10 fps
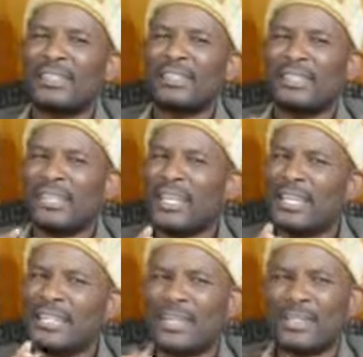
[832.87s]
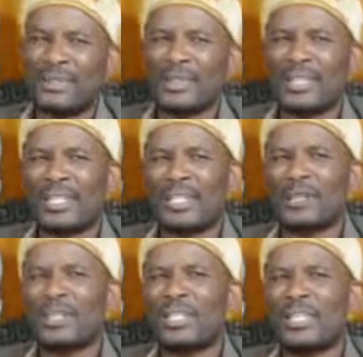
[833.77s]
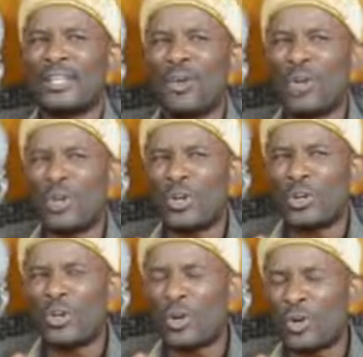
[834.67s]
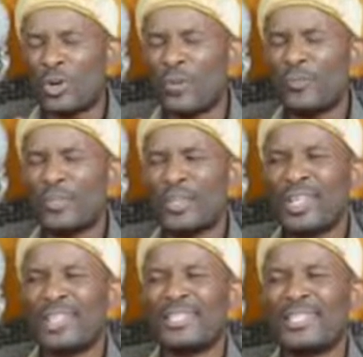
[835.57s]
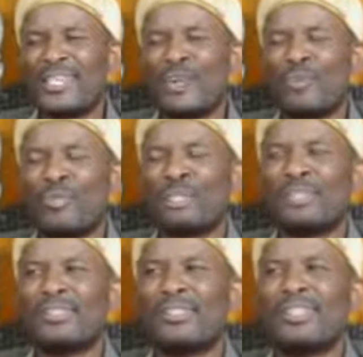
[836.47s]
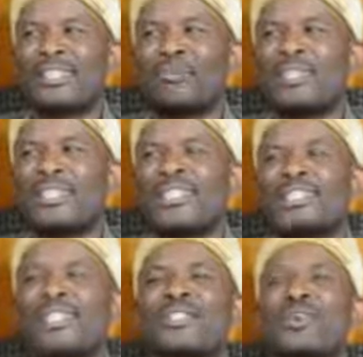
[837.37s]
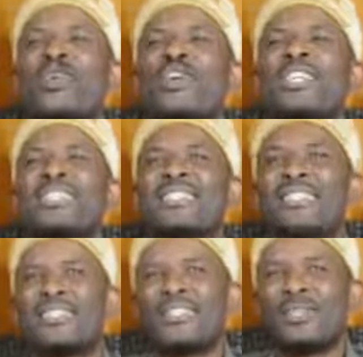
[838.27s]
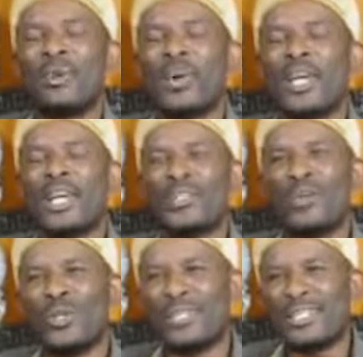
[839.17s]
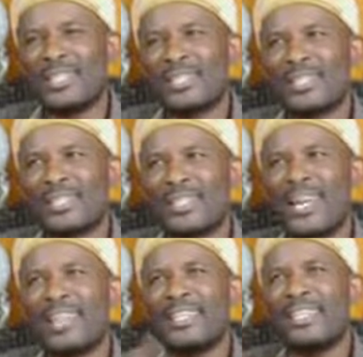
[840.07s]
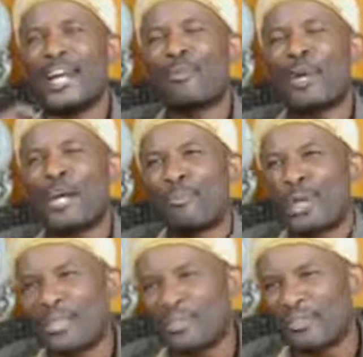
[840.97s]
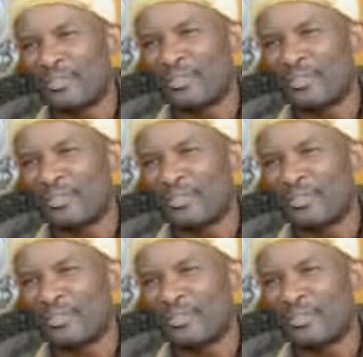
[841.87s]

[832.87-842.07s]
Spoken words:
Then I started to see that, okay, O is now being represented as oils. Where are the oils? Are in the upper part of